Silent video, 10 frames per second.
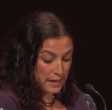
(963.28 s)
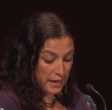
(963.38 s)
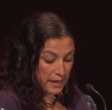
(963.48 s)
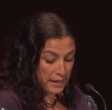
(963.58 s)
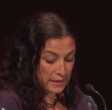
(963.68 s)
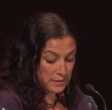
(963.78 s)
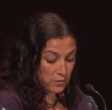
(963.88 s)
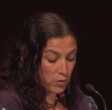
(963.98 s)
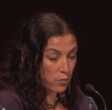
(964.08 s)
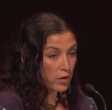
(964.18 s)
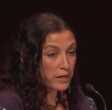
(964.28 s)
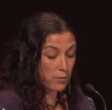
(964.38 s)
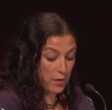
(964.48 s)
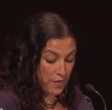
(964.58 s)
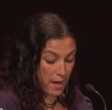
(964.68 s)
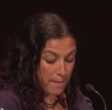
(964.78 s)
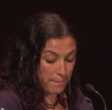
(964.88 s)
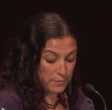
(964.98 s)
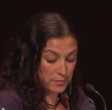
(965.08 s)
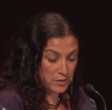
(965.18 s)
and we're working with
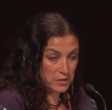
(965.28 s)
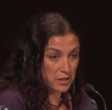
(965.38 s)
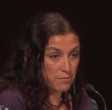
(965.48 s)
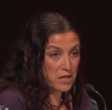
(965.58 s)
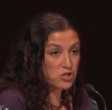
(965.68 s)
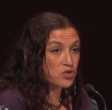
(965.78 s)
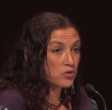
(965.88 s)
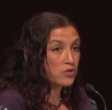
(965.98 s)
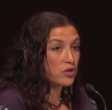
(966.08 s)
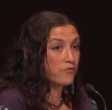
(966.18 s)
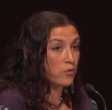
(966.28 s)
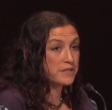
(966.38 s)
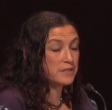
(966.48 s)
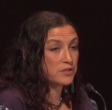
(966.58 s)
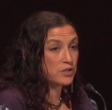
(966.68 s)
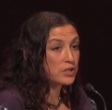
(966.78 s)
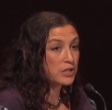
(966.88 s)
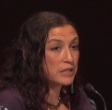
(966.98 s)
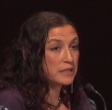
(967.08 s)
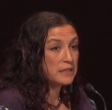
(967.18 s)
them to make sure that their voices are
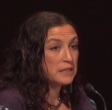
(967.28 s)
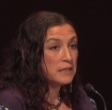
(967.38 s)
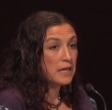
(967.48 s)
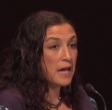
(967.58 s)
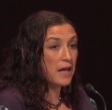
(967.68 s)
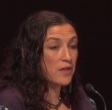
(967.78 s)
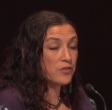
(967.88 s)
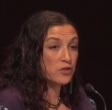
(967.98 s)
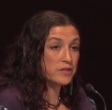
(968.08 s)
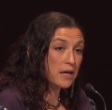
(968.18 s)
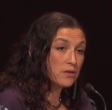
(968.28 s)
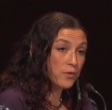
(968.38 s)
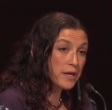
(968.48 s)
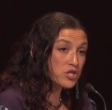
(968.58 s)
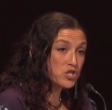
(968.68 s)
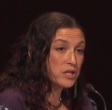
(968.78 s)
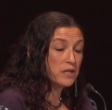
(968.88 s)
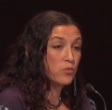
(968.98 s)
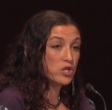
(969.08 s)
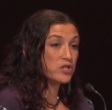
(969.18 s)
heard and that their
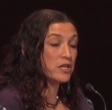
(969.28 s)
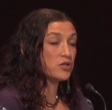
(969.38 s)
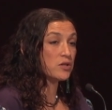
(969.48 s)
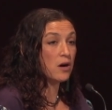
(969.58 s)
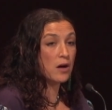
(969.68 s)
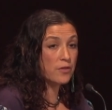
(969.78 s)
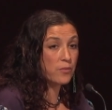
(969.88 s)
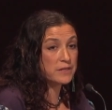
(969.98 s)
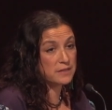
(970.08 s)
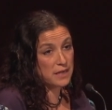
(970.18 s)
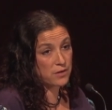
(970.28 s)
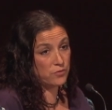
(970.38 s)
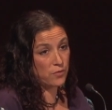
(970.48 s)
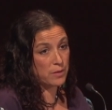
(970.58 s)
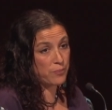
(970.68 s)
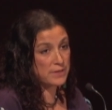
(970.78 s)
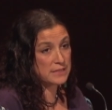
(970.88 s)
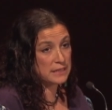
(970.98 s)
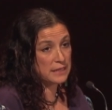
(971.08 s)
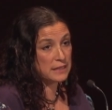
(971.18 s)
declaration, which they took all the way to the Ecuadorian
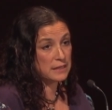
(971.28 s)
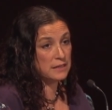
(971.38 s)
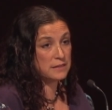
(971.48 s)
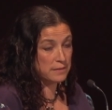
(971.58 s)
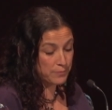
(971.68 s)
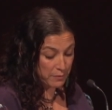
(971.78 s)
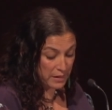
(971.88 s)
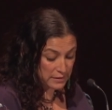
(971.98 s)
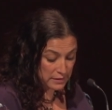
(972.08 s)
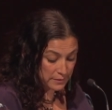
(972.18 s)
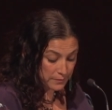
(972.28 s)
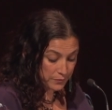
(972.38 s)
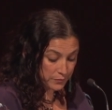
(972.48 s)
president, is implemented.